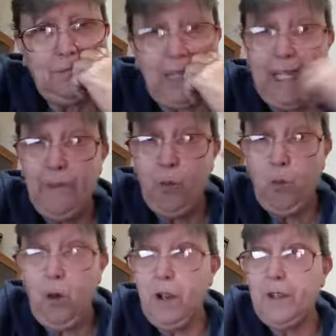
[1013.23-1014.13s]
And
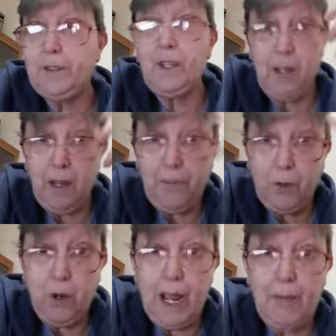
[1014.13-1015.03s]
even worse, if
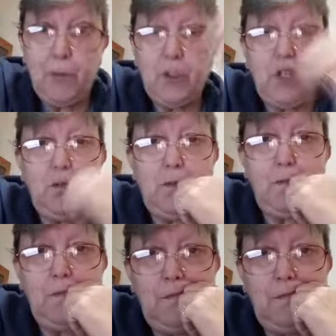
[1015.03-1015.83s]
you're Aboriginal.